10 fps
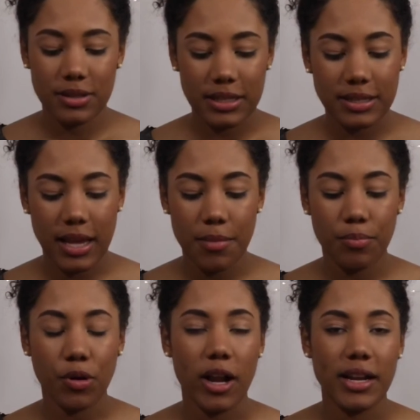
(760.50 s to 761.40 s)
the same
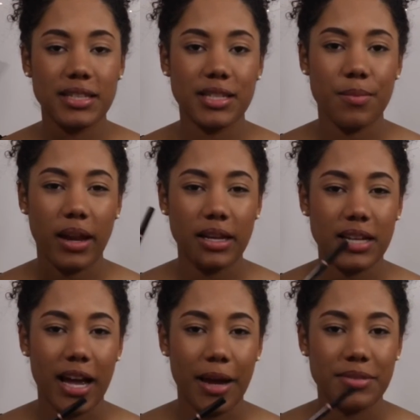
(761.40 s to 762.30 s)
products as many
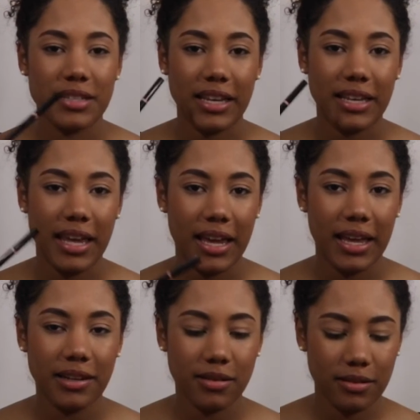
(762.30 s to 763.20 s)
times as I
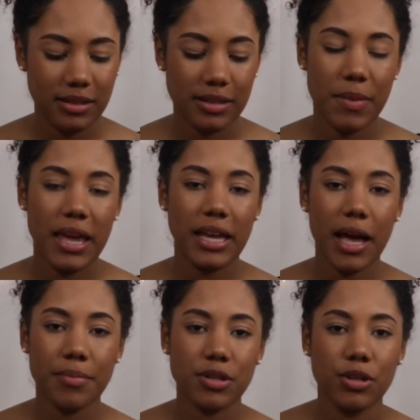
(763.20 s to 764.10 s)
can. This is
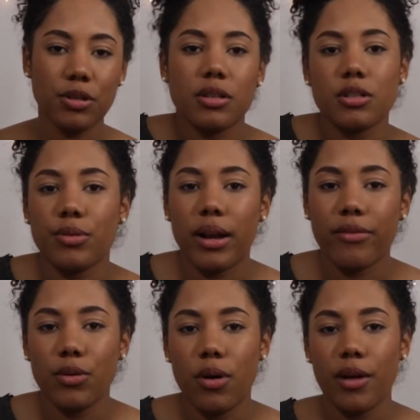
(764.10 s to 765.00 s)
makeup, so you can do whatever
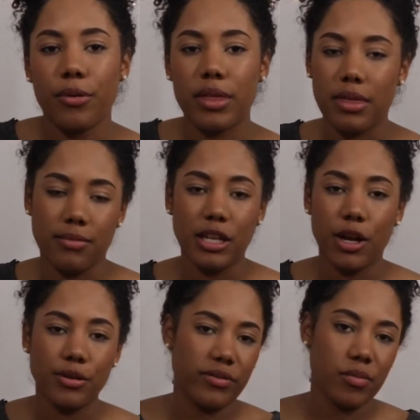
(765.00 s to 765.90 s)
you want with, you
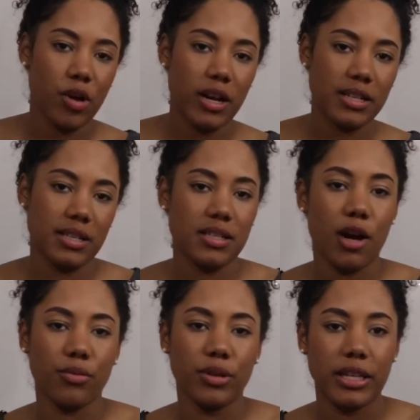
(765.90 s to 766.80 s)
know, different products. It's
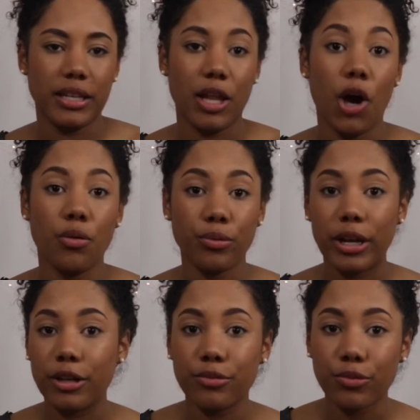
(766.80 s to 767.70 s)
not really a
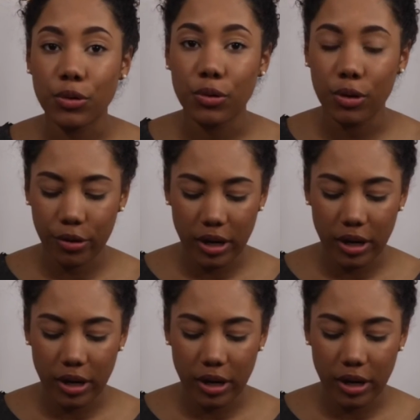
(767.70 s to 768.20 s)
written rule or